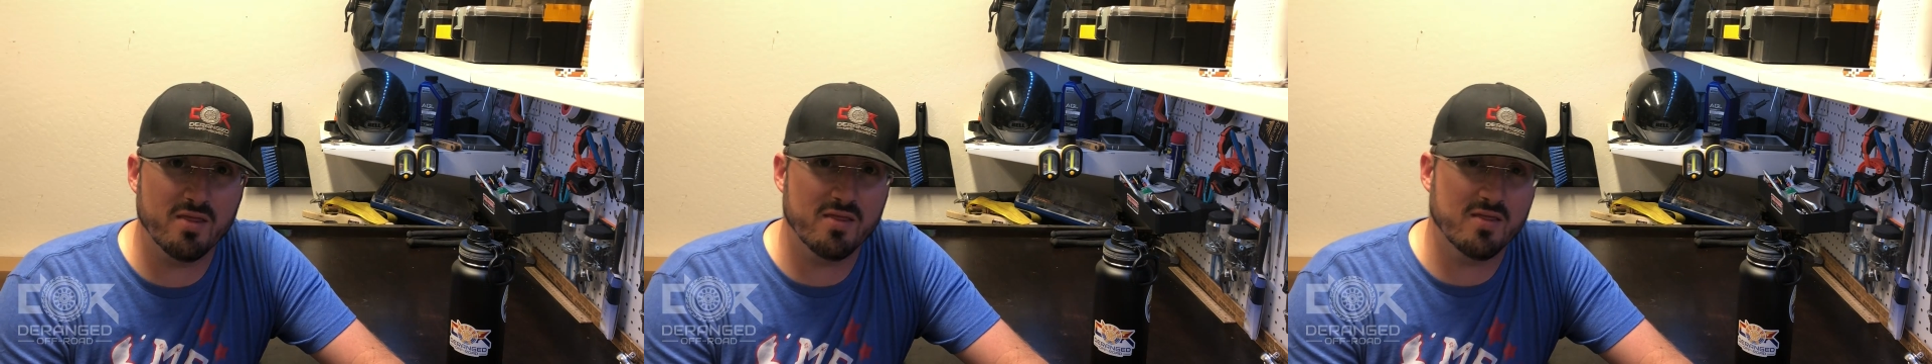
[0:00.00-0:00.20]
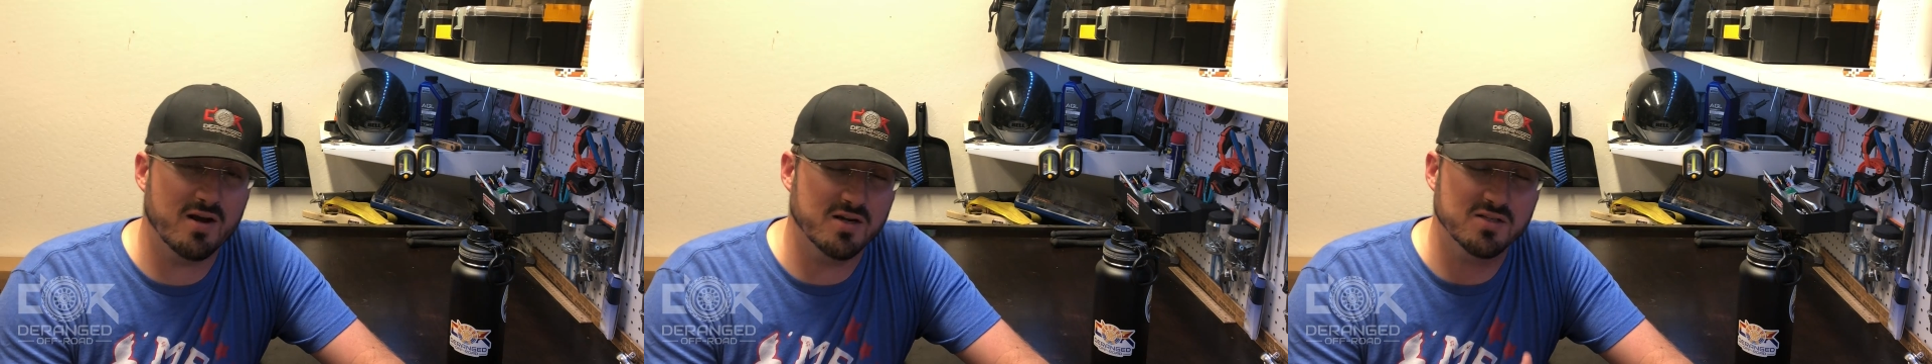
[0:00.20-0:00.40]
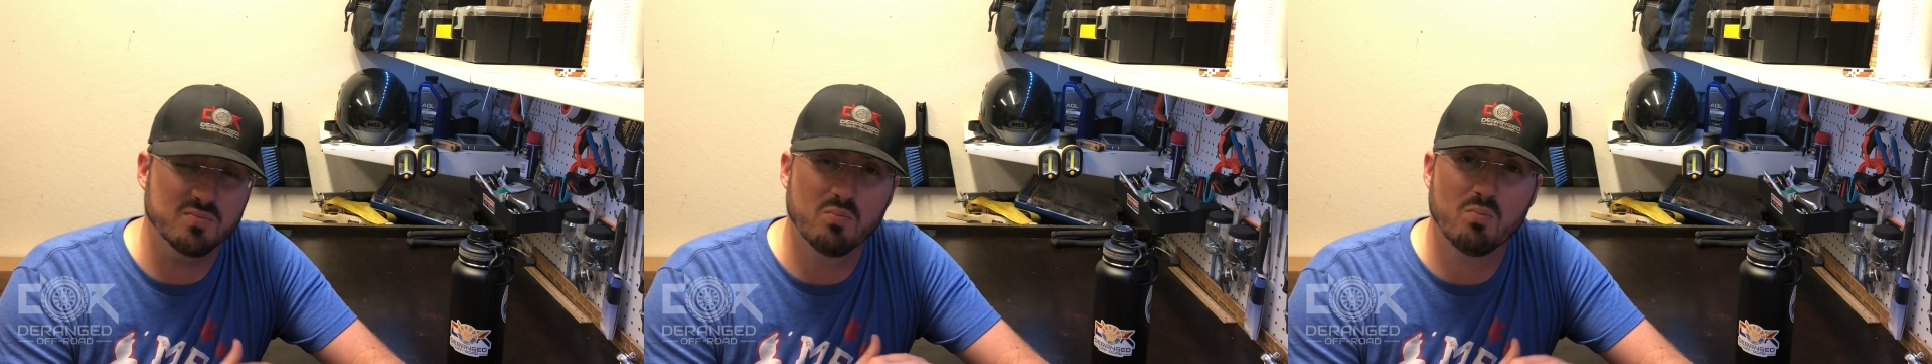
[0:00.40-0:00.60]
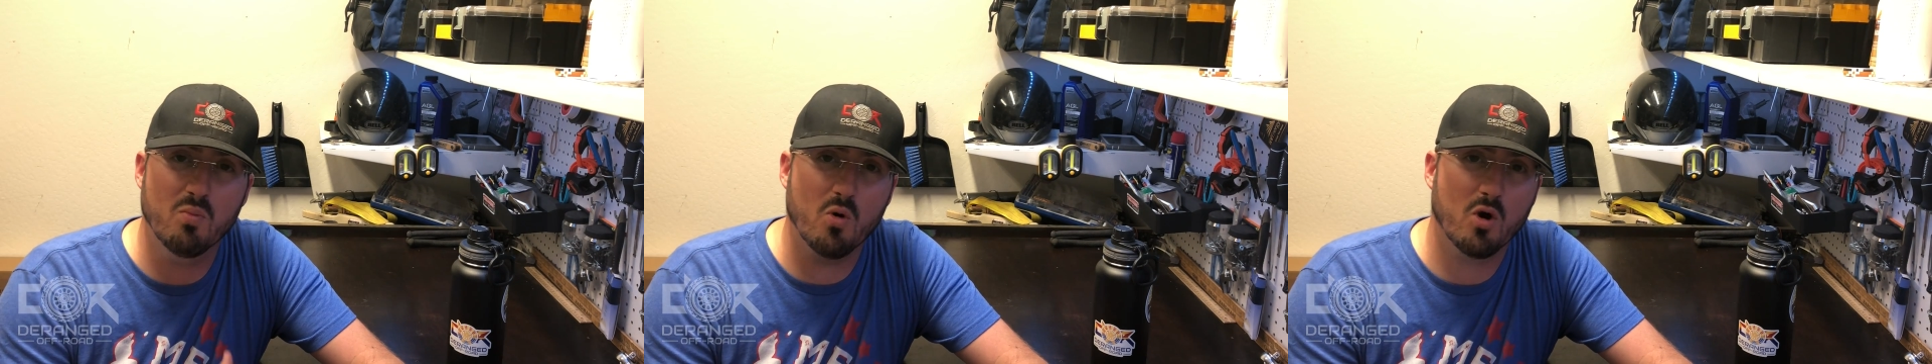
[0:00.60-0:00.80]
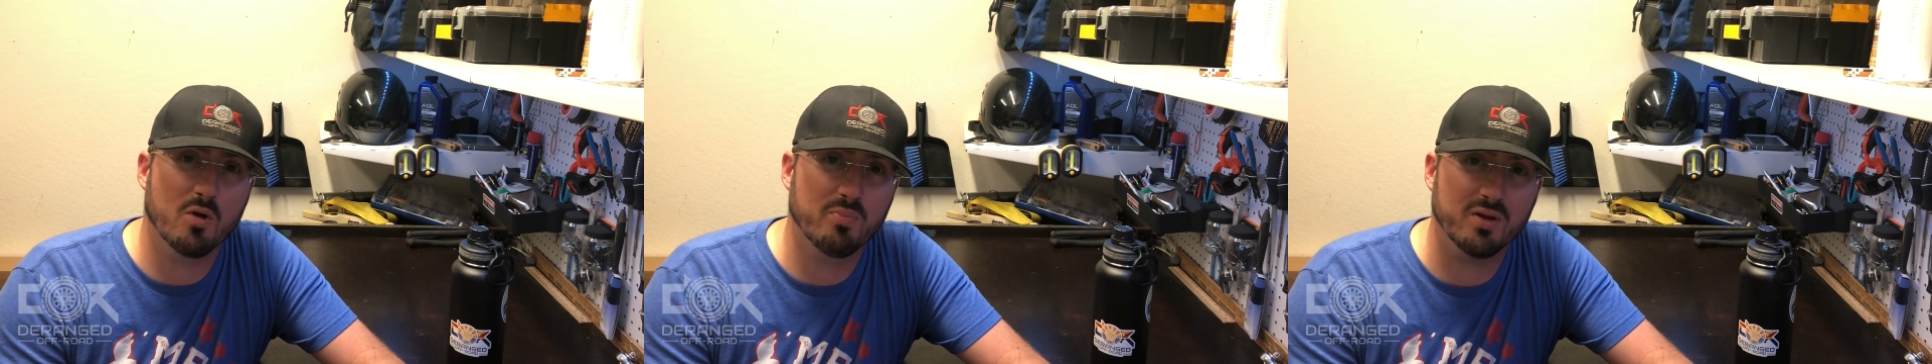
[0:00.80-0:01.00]
there's
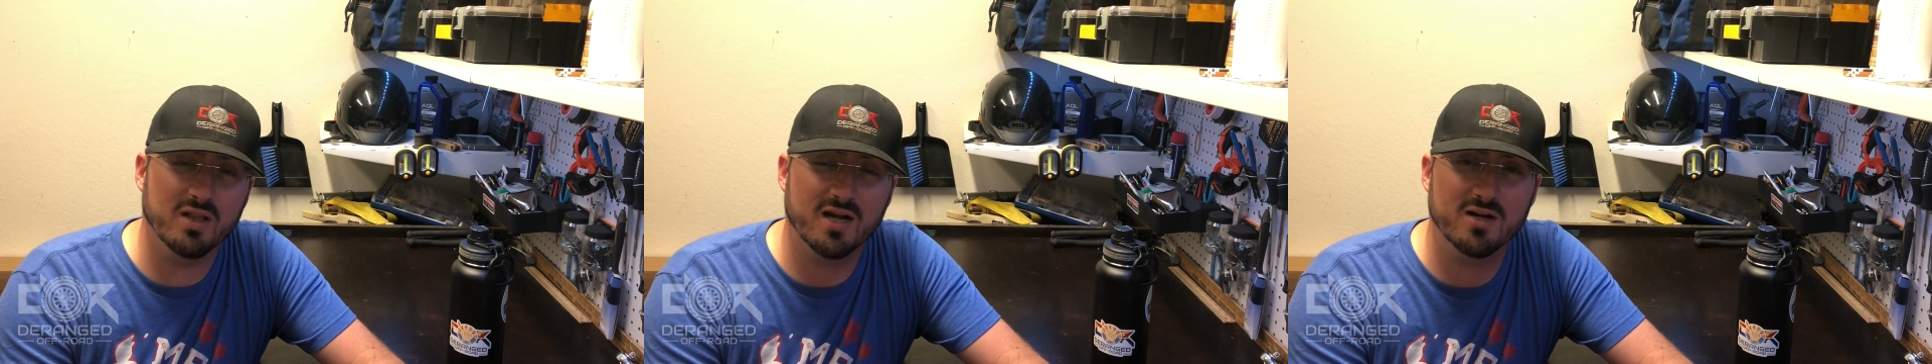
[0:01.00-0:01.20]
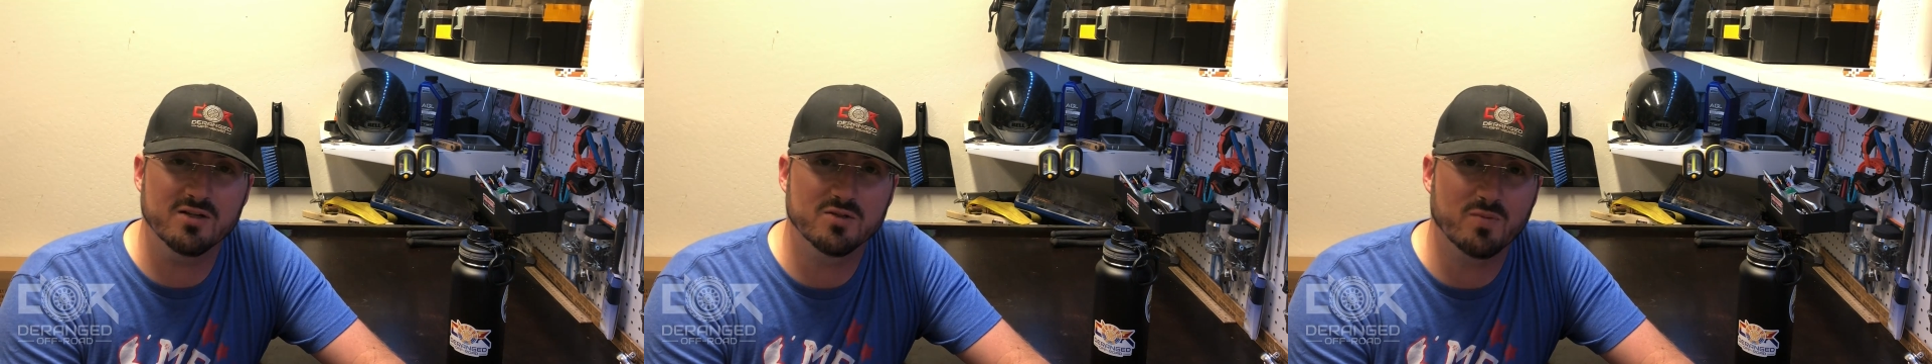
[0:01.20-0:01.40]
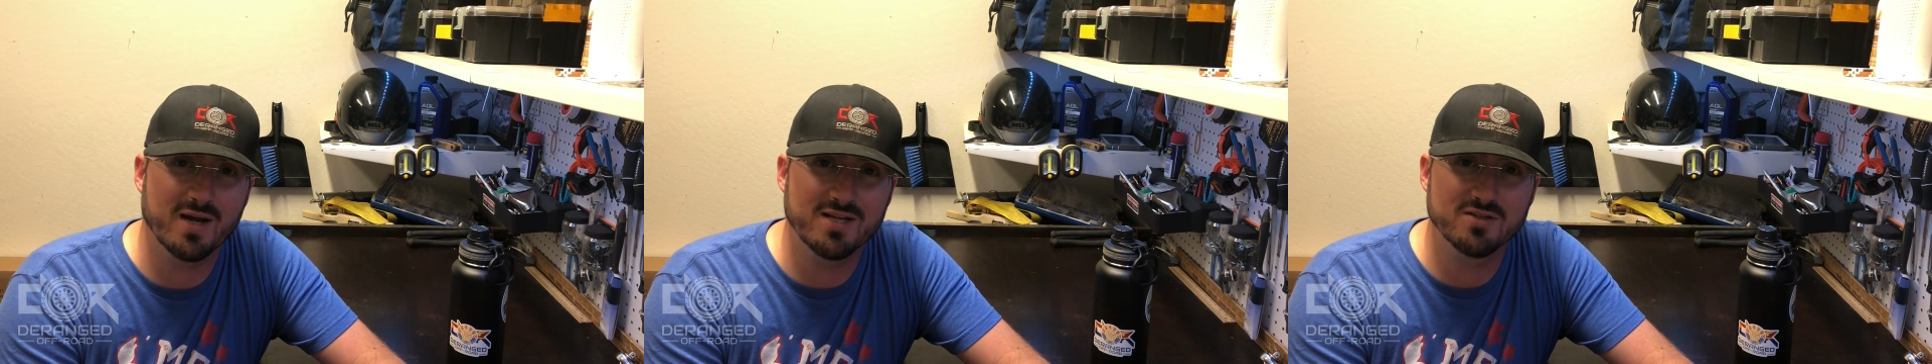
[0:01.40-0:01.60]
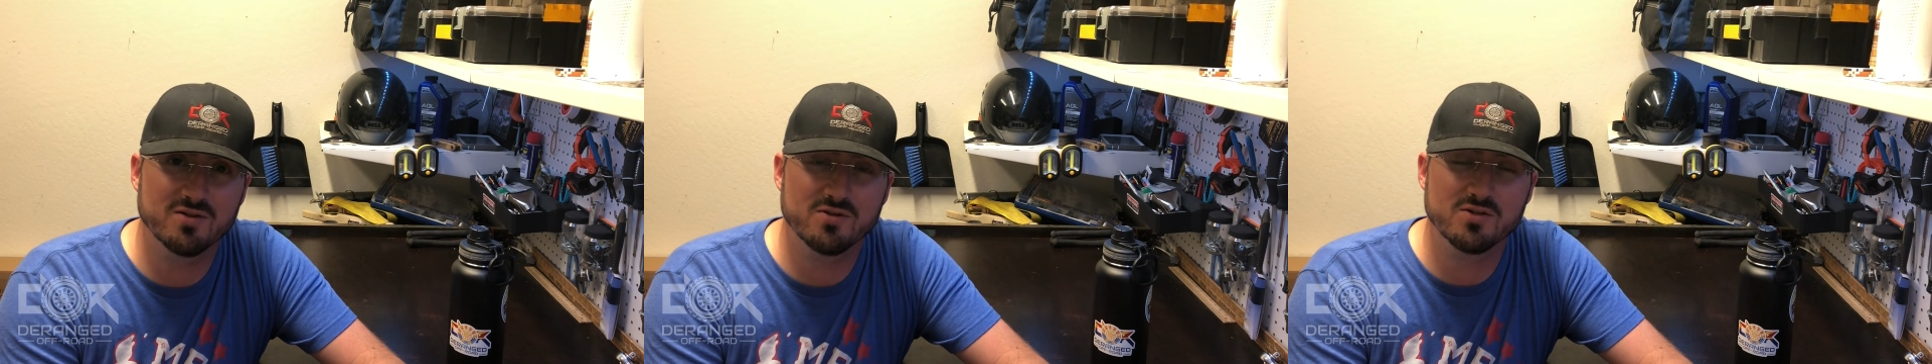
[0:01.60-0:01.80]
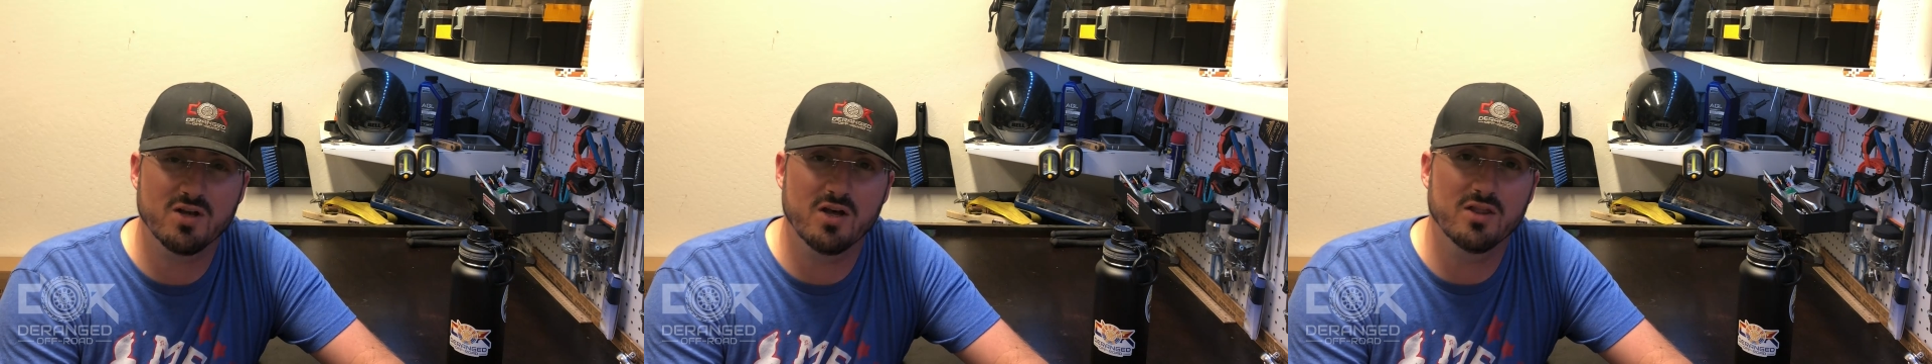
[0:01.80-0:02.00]
more Polaris
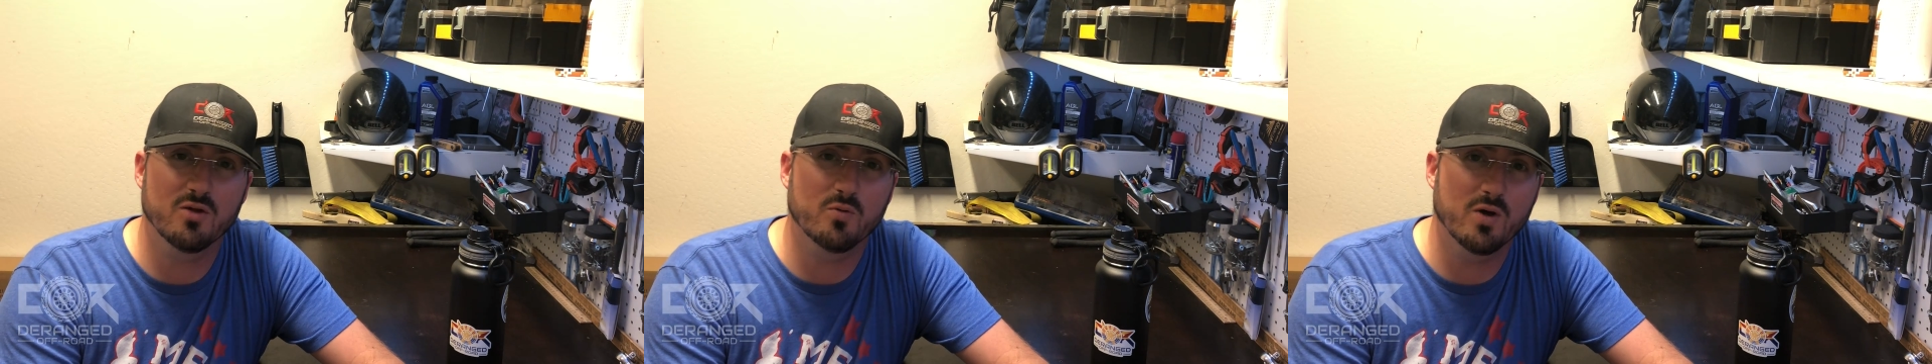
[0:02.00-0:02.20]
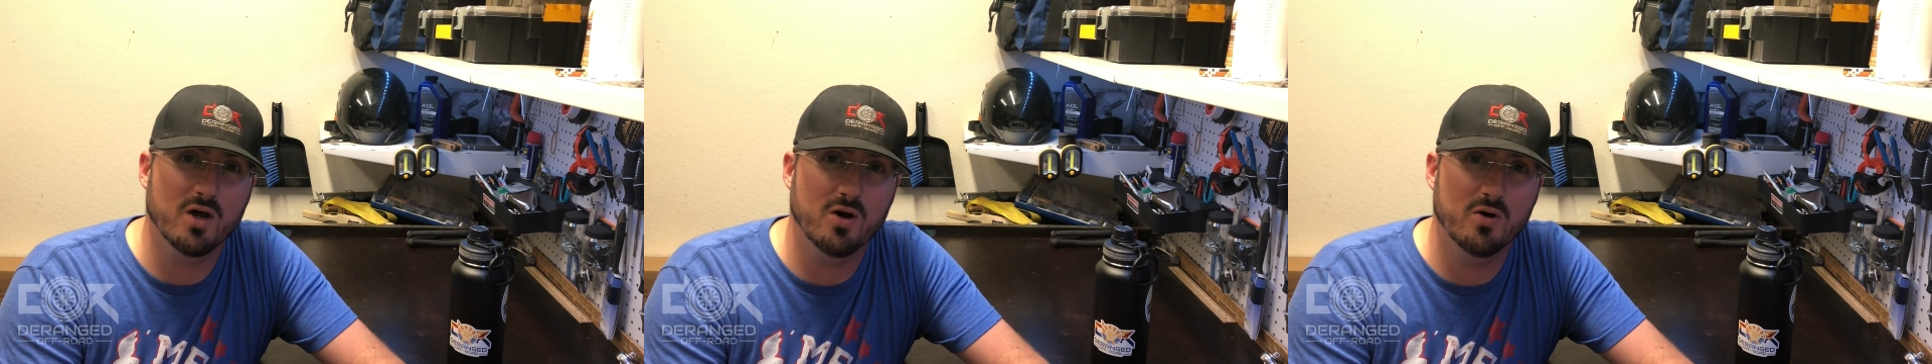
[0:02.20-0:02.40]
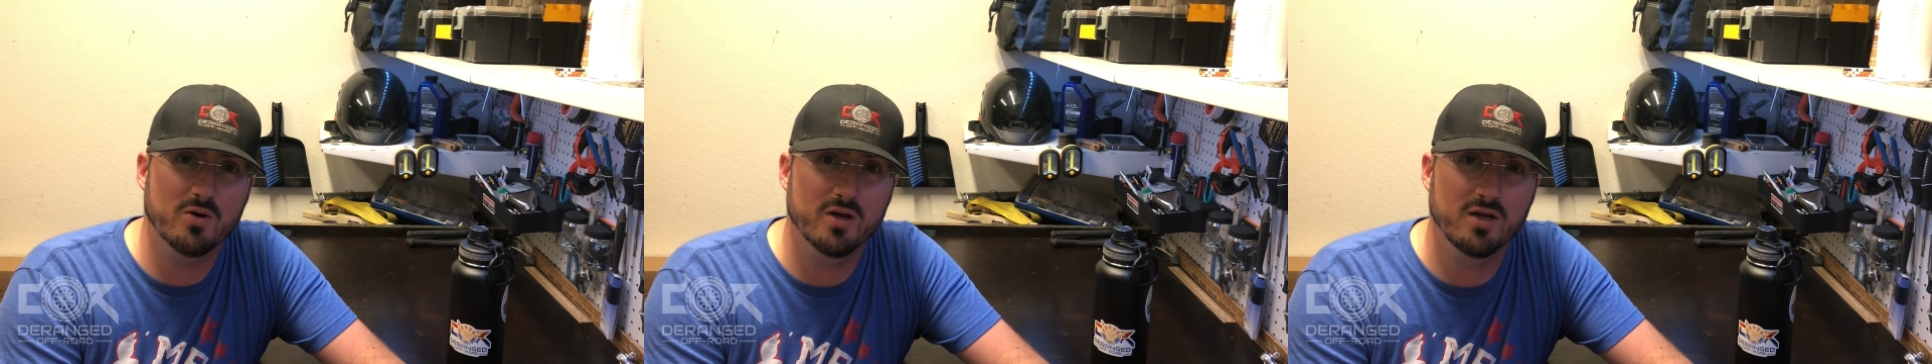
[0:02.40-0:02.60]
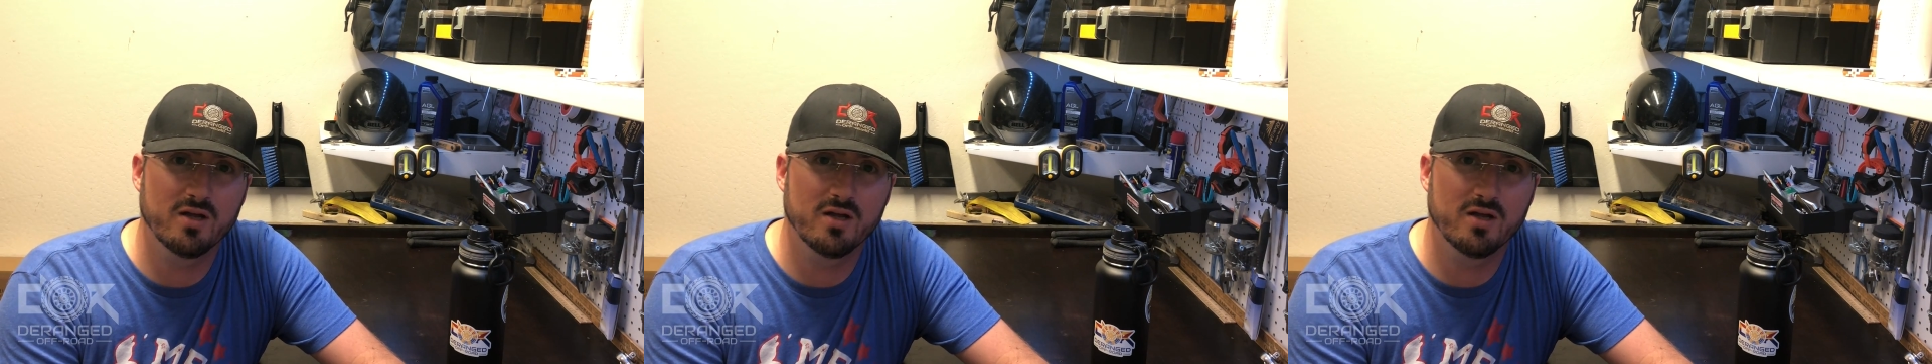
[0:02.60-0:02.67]
Rzrs on the road